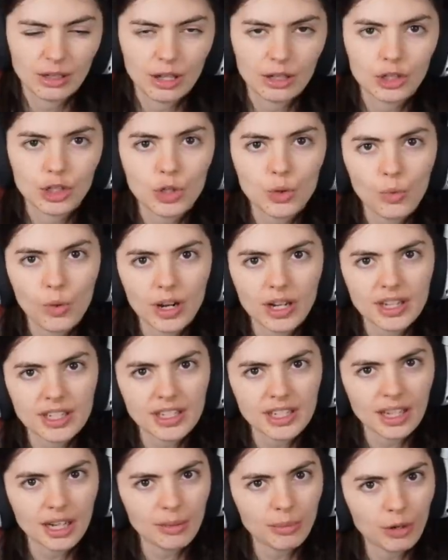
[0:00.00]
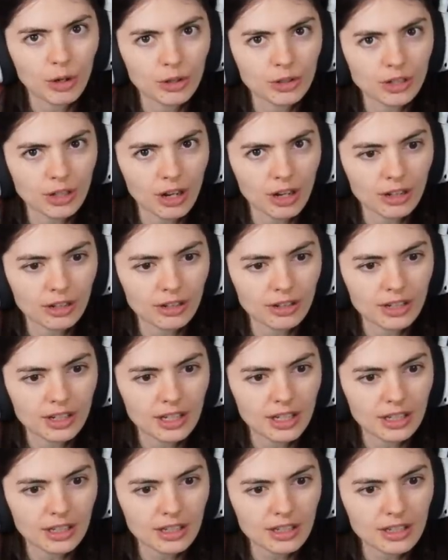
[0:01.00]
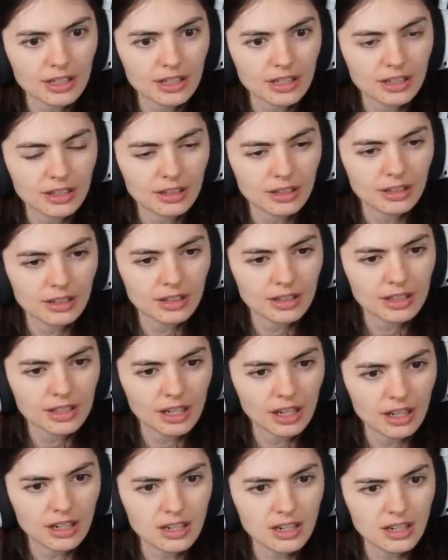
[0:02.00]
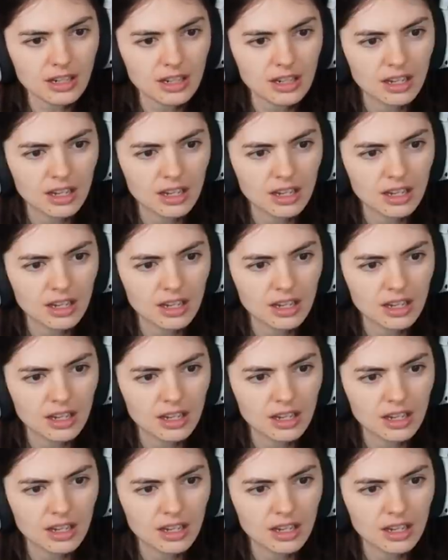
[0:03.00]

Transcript: You want to set up her daughter and his son?